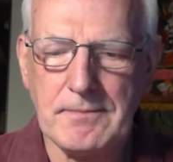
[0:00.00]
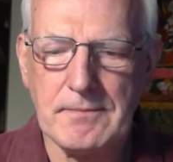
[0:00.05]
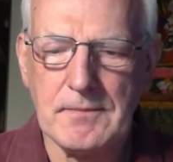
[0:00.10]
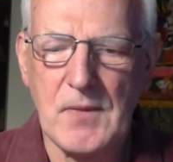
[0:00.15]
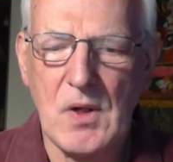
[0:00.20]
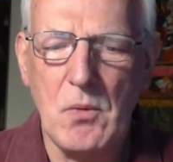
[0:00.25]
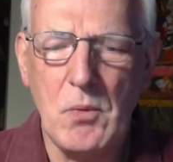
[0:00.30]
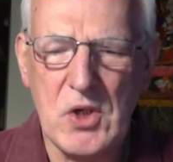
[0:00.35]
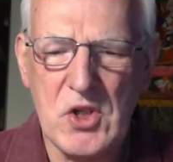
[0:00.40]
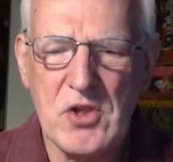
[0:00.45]

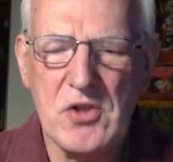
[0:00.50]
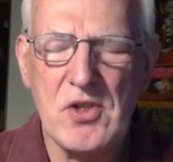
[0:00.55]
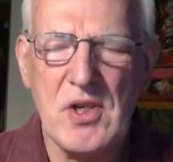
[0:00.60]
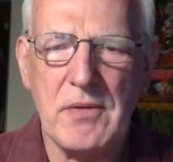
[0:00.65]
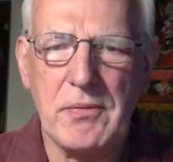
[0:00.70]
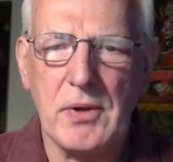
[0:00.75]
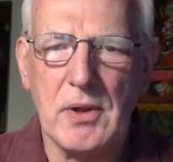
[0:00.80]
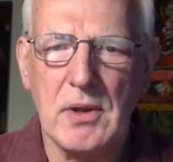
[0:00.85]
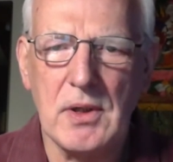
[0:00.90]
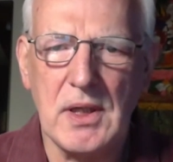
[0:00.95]
which is
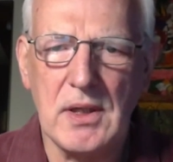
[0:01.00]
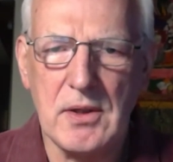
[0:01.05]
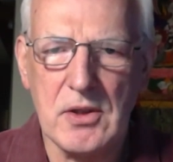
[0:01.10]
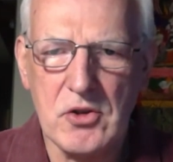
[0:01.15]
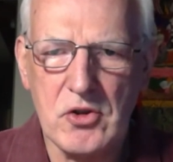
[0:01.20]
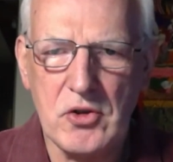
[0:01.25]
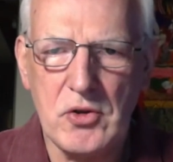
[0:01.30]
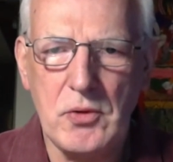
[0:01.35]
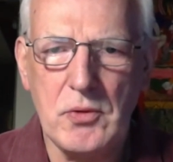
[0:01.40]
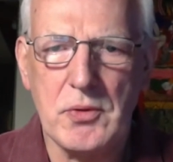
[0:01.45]
different than the
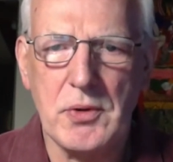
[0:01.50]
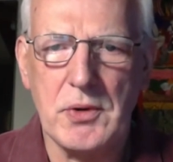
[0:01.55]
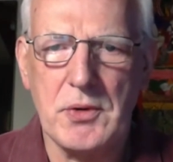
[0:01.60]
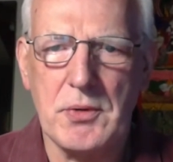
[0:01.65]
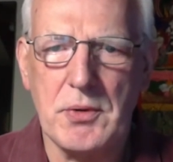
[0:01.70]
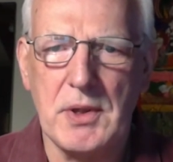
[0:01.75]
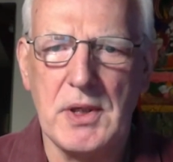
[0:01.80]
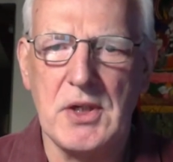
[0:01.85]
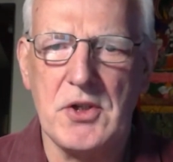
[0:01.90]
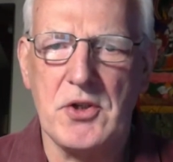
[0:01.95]
sutra
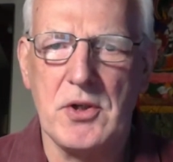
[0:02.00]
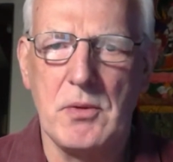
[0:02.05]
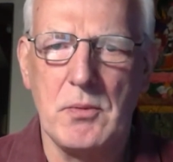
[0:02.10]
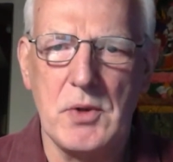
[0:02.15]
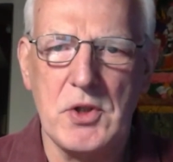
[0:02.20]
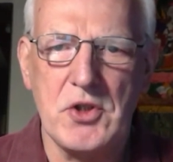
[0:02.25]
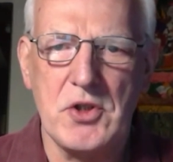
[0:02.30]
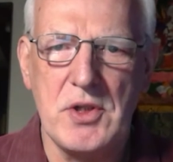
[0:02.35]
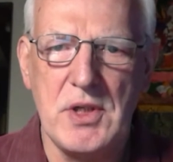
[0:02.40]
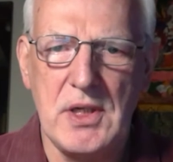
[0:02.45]
tradition,
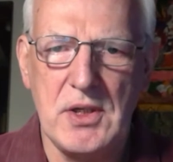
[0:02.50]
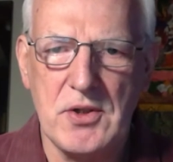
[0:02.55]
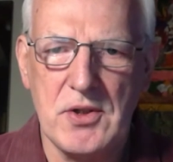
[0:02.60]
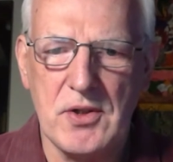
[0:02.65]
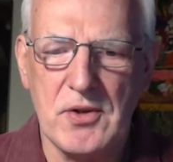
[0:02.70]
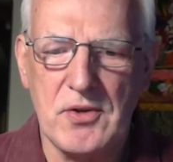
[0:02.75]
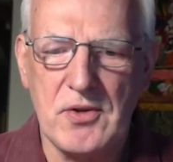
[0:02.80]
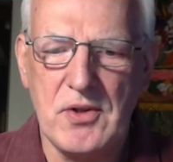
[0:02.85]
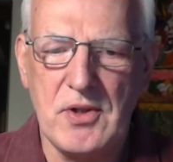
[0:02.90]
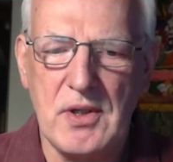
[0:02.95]
which
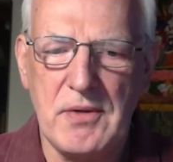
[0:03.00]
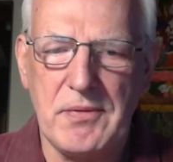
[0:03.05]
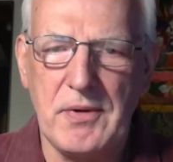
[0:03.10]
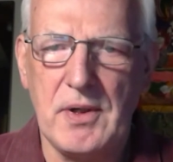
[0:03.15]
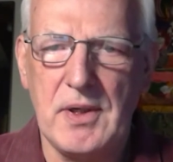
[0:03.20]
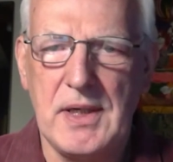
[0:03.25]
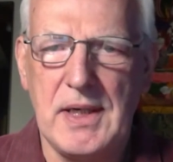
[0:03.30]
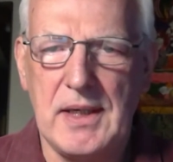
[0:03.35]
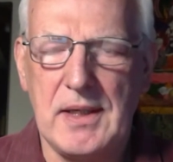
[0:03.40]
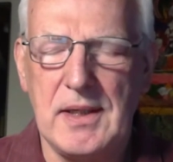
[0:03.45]
teaches different
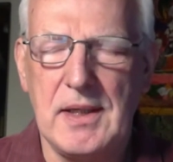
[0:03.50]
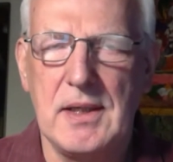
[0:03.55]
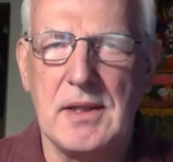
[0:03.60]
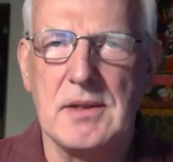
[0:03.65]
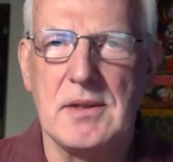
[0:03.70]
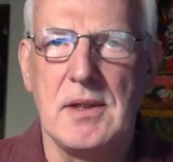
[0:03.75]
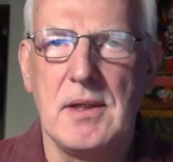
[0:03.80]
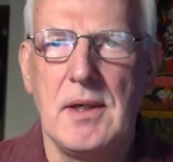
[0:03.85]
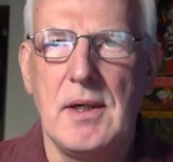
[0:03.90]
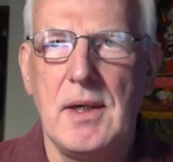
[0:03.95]
techniques.
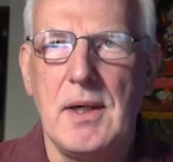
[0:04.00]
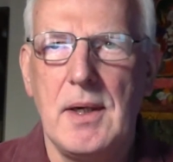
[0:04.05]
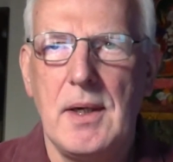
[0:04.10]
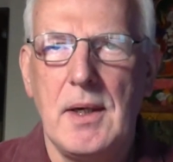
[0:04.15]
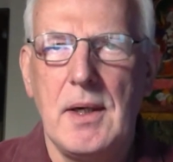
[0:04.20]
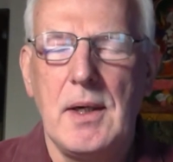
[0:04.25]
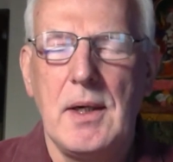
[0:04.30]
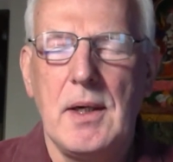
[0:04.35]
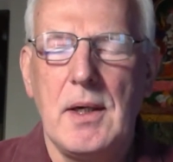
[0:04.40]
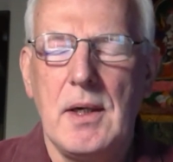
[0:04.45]

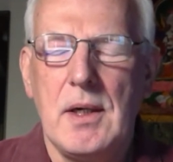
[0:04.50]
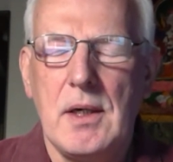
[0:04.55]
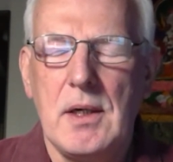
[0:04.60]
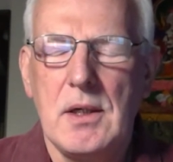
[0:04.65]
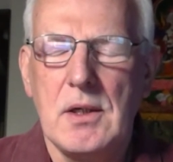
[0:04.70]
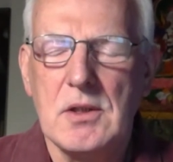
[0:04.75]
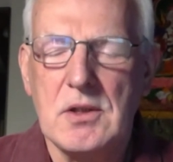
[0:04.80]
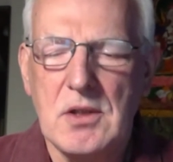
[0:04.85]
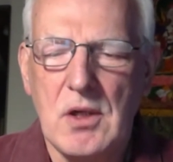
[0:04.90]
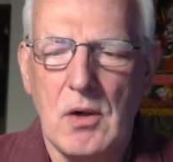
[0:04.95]

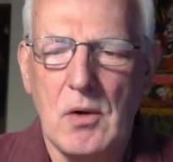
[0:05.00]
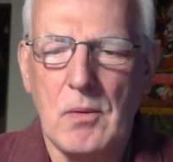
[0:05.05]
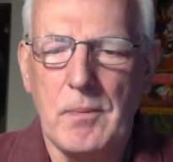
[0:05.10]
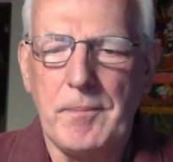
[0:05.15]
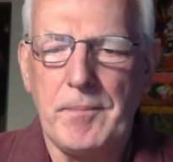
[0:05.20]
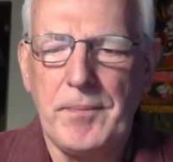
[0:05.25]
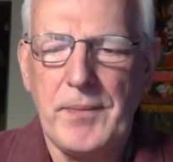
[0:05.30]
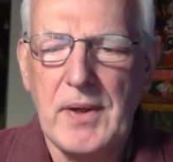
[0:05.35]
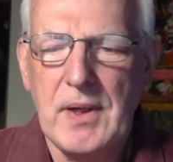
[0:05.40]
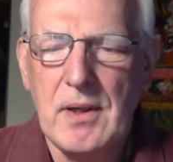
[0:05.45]
So,
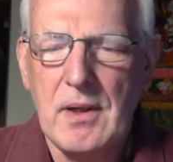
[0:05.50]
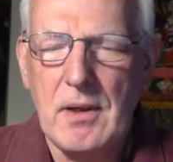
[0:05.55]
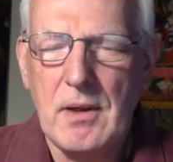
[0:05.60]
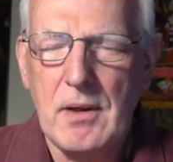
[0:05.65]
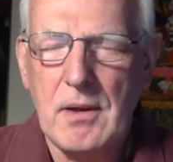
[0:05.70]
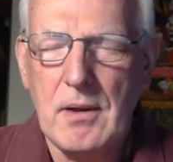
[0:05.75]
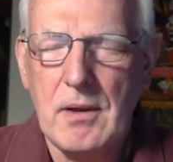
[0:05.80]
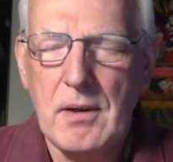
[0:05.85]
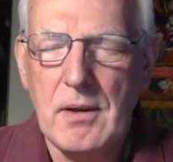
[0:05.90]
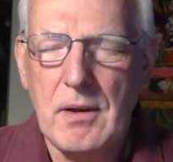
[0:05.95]

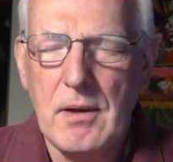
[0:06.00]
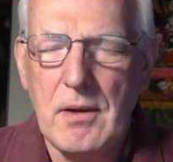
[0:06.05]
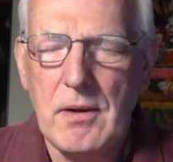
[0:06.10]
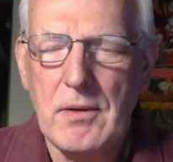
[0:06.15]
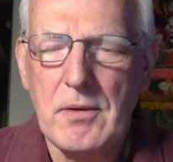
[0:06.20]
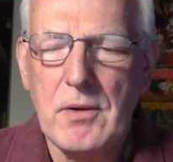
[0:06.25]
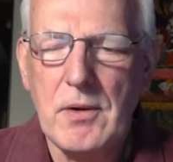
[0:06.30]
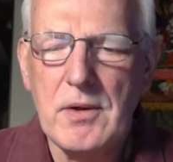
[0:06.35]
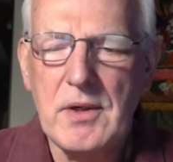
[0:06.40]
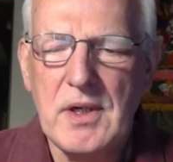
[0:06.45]
there
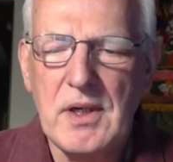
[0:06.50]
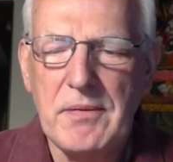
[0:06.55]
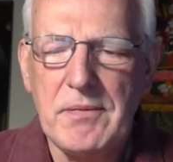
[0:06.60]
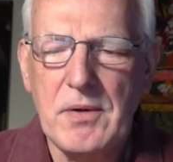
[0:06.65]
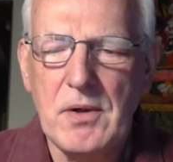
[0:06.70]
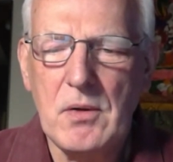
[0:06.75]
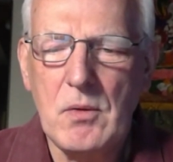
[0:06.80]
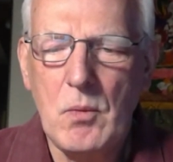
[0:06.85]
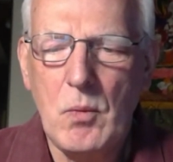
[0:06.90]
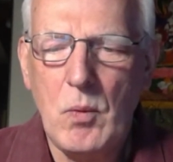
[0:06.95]
are
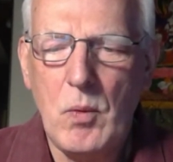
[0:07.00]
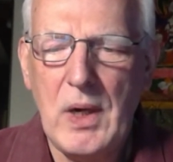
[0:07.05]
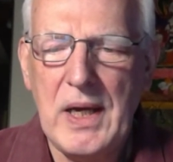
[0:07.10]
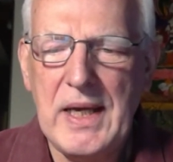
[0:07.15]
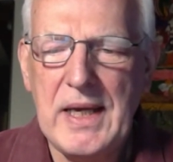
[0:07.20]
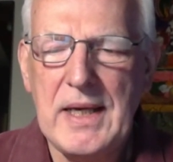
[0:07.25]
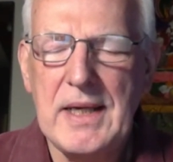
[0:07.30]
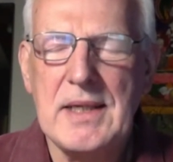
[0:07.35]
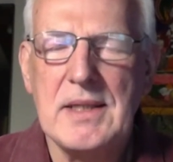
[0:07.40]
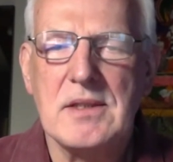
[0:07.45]
different
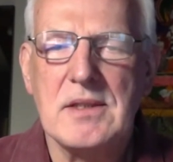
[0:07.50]
ways